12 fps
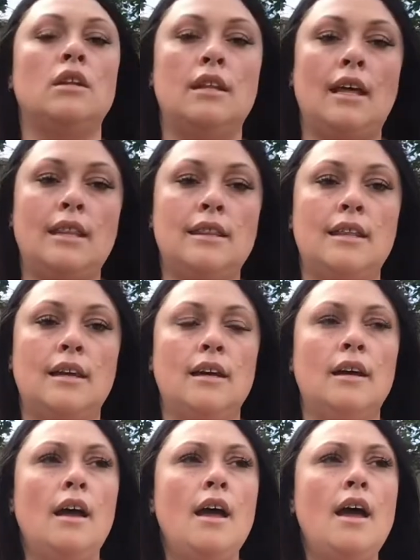that
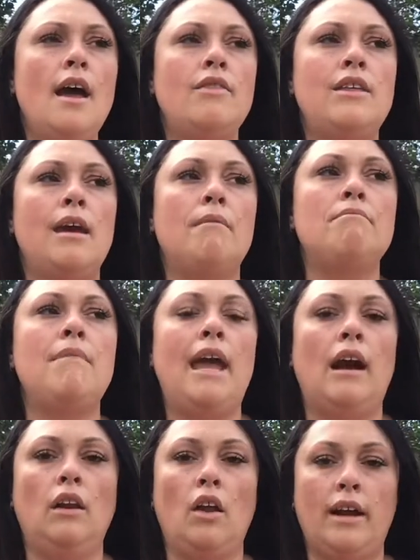the
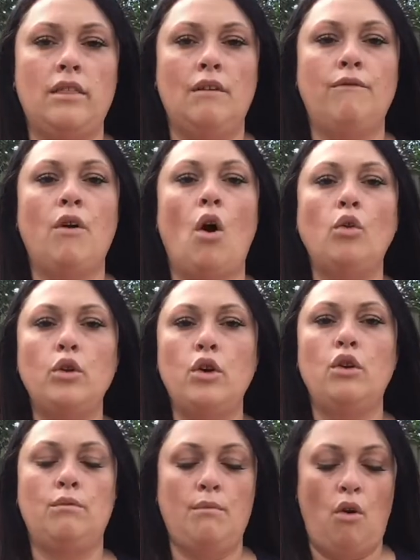amount, like the
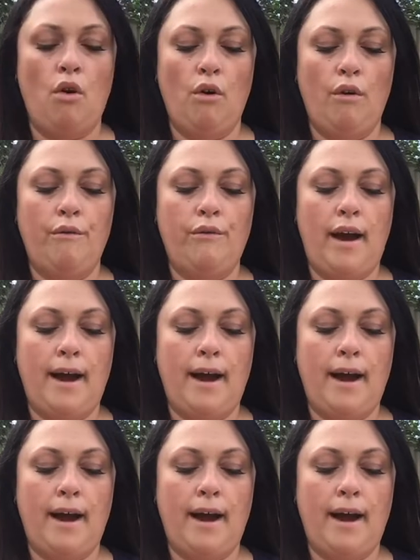volume of